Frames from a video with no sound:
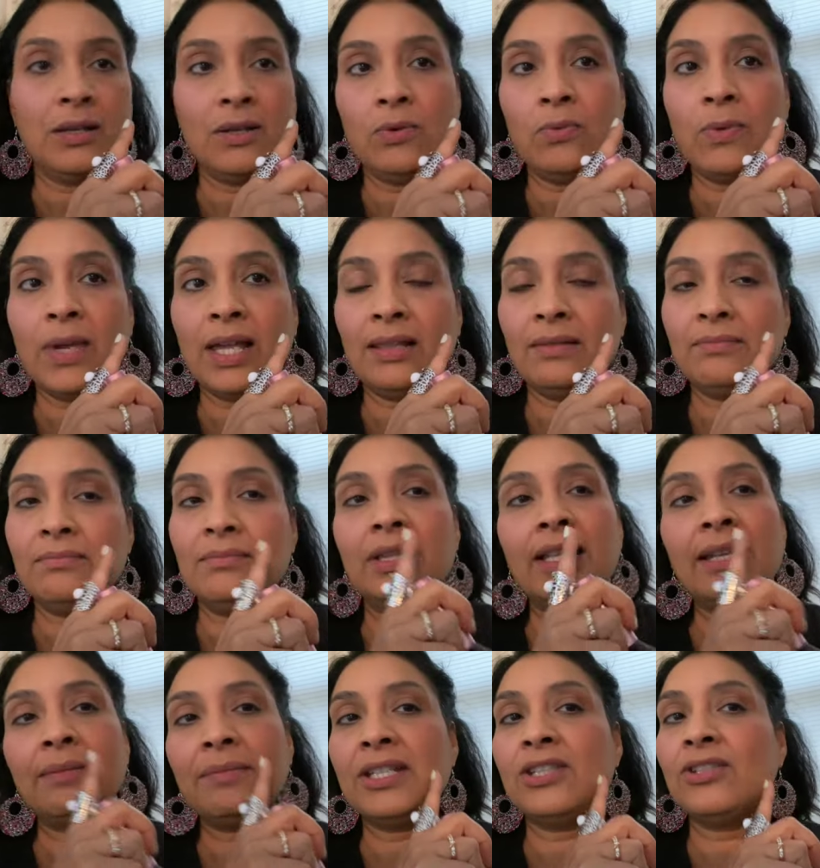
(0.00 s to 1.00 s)
Well,
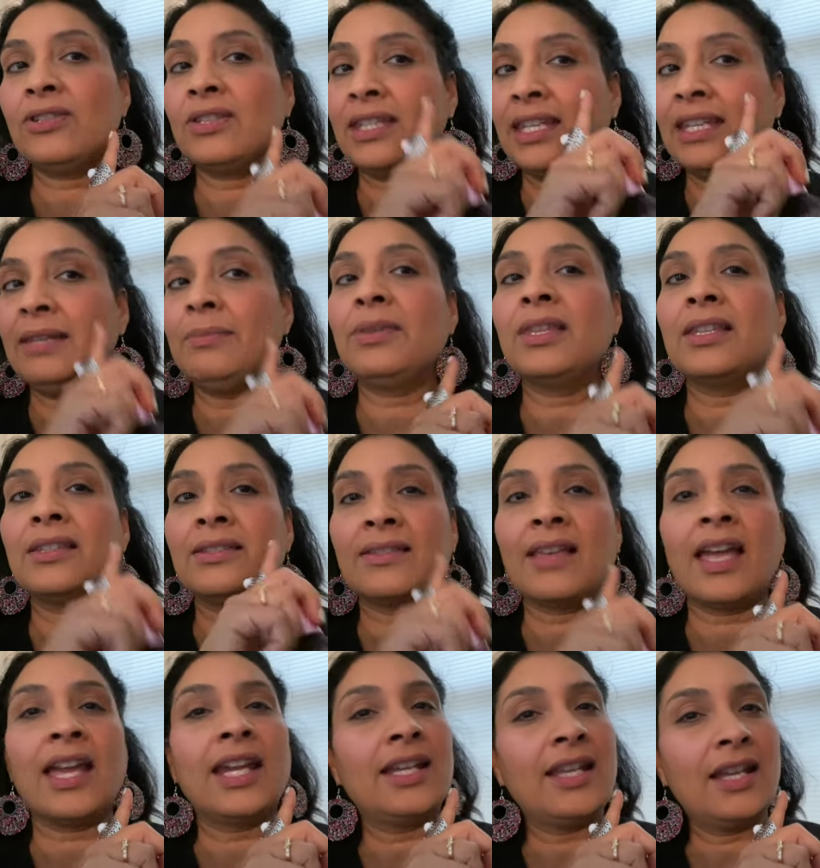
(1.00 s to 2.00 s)
let me just keep this
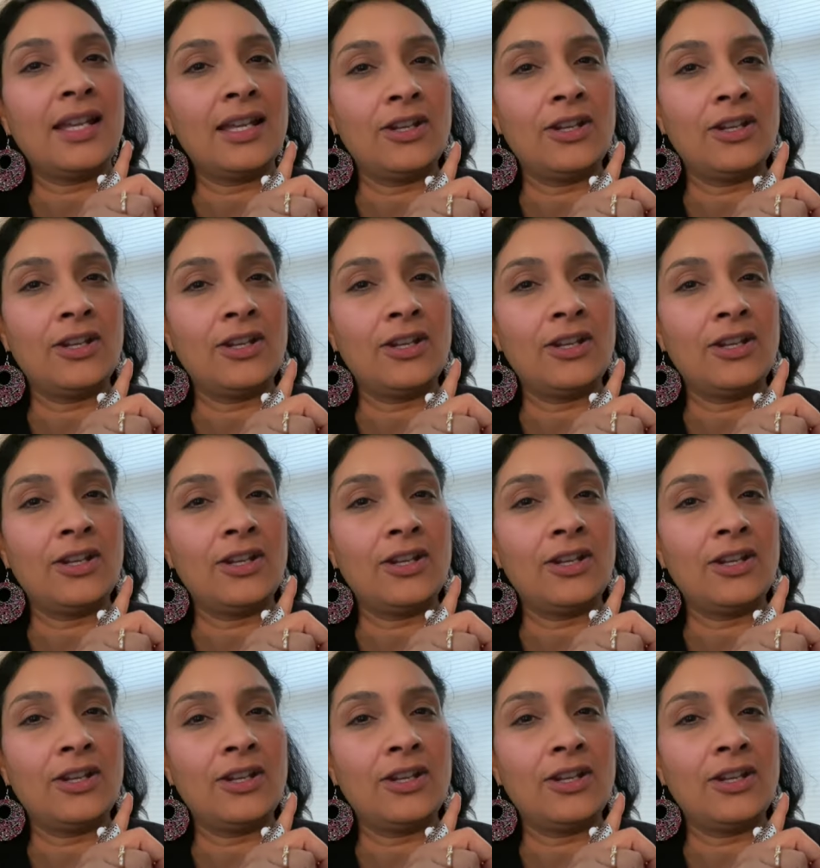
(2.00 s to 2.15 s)
side